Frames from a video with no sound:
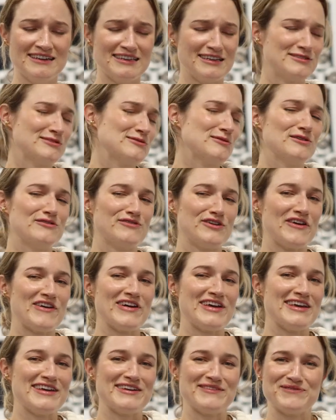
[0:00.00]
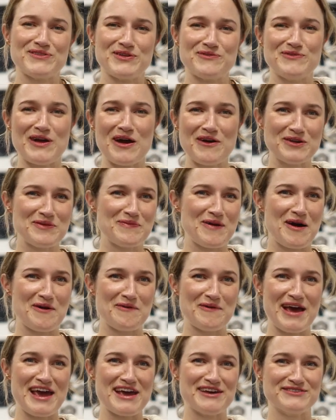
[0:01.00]
That was all a very
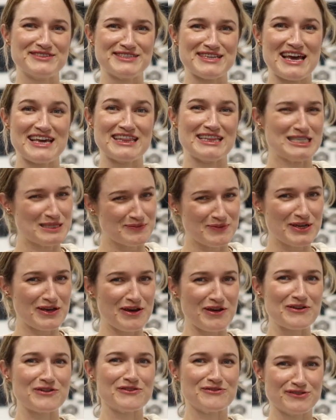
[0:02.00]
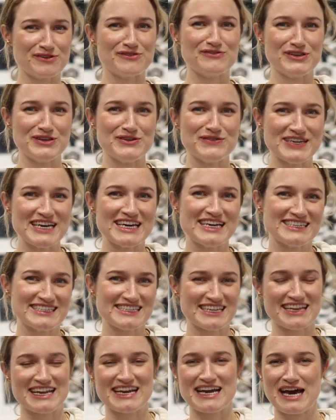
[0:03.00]
roundabout way of saying that it's been going on for a few
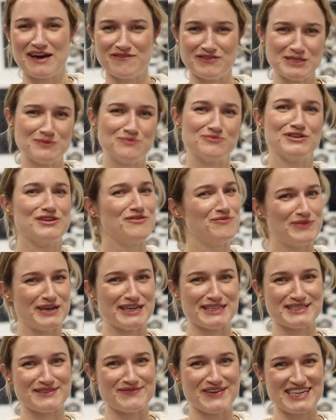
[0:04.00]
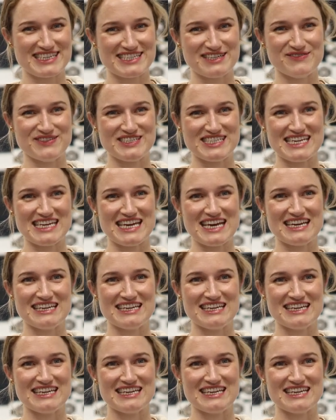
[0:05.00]
years, and then I have these brief bursts of activity,